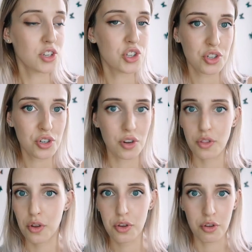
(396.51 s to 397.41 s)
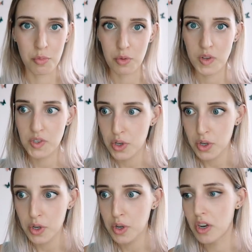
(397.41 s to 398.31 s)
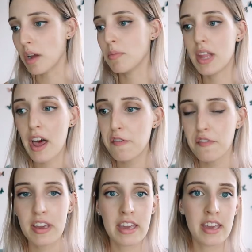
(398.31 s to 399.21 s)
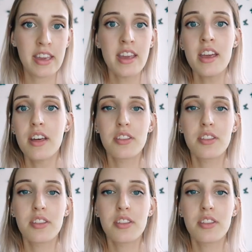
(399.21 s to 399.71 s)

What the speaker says: sure, the humor is good, I'm laughing,